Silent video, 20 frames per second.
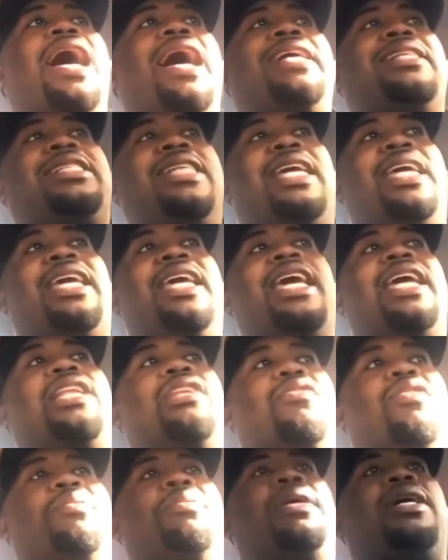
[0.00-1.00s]
I say
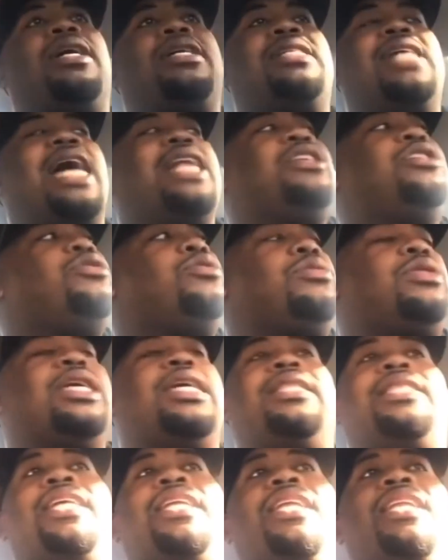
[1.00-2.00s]
ignorant because I do
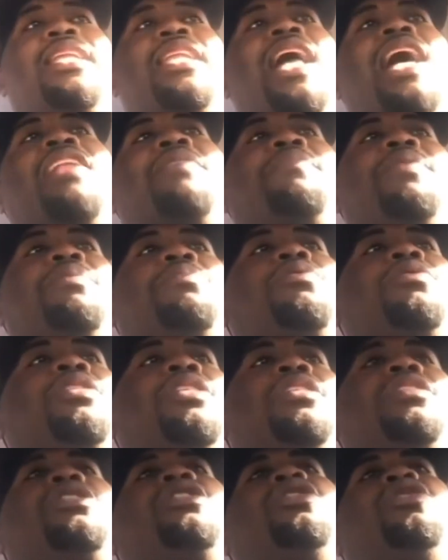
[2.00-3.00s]
think that a lot of people
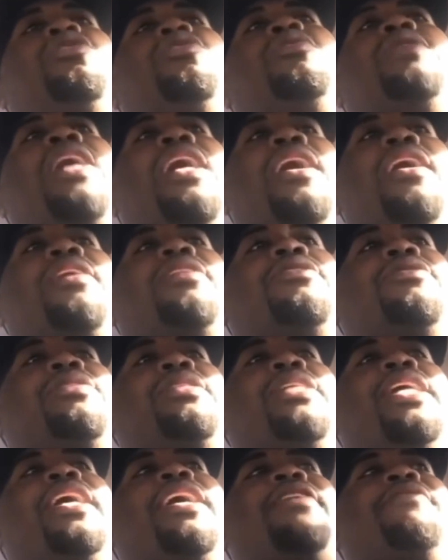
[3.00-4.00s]
just do not
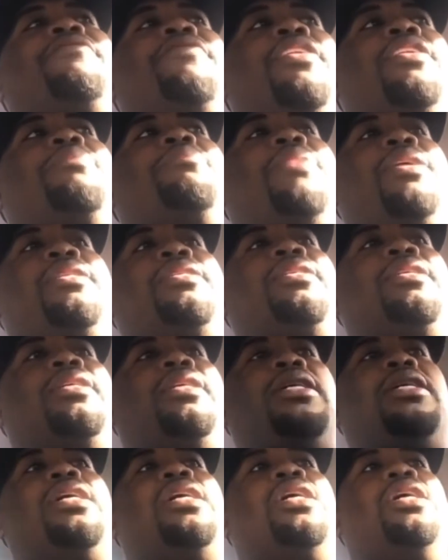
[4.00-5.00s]
understand
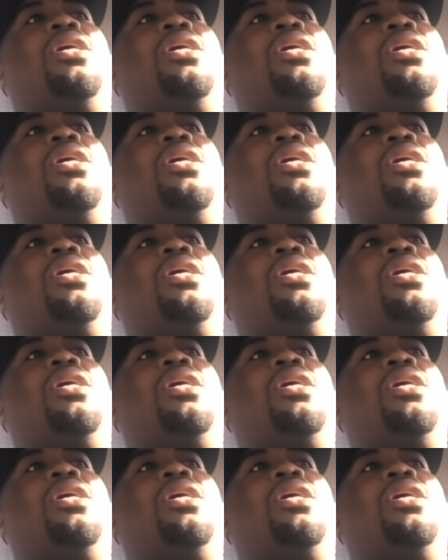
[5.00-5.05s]
fundamentally